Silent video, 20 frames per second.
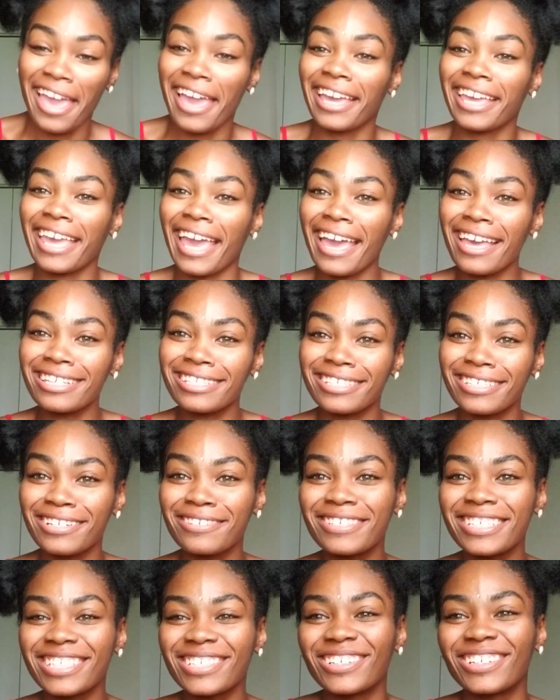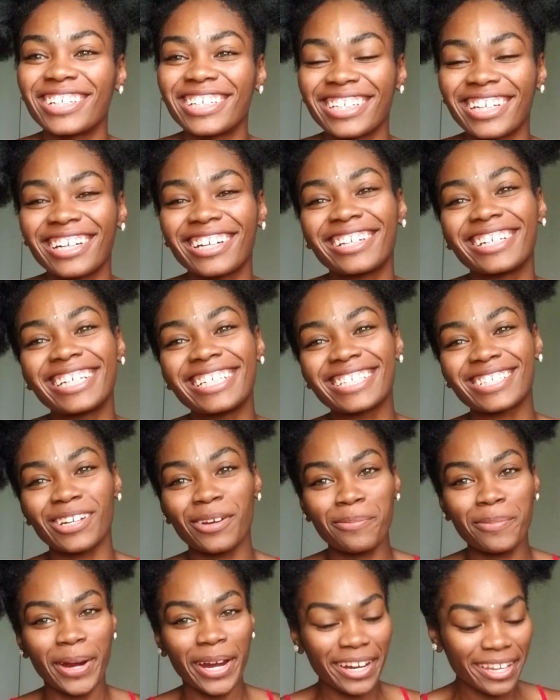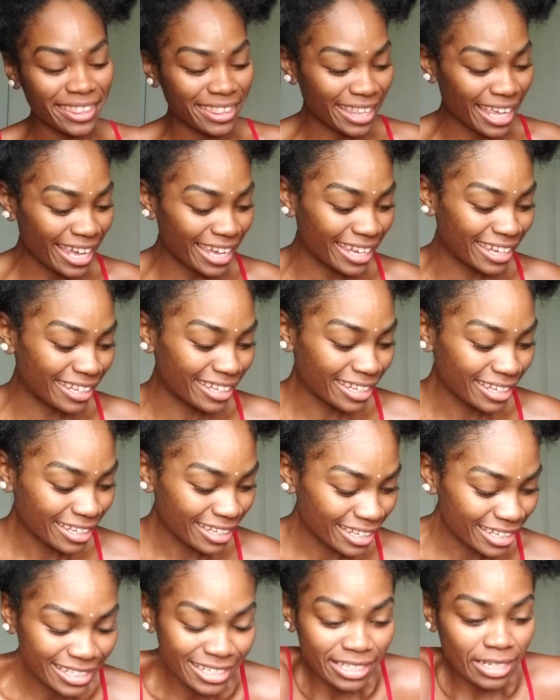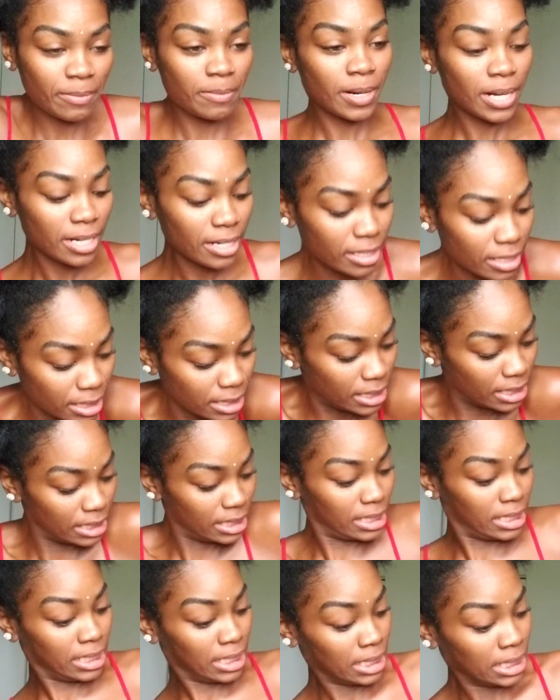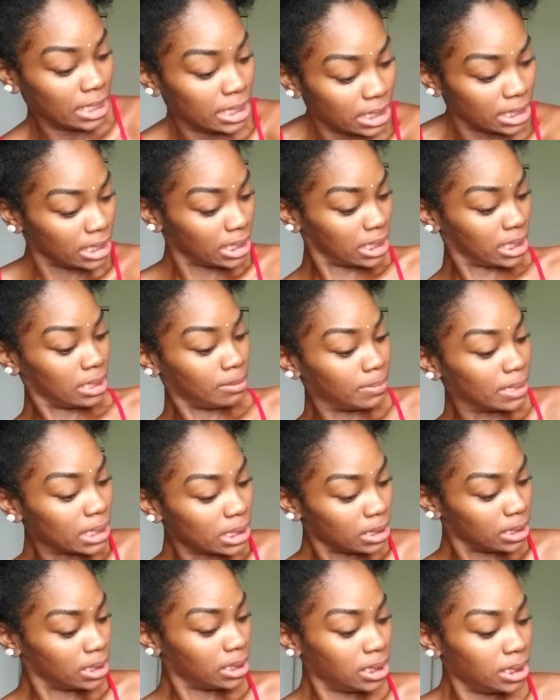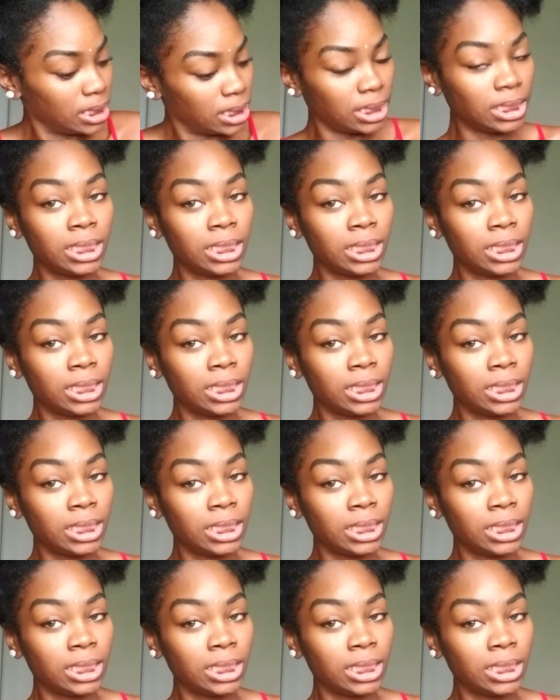Cancer, what's going on? It's your birthday. It's your birthday. It's your birthday.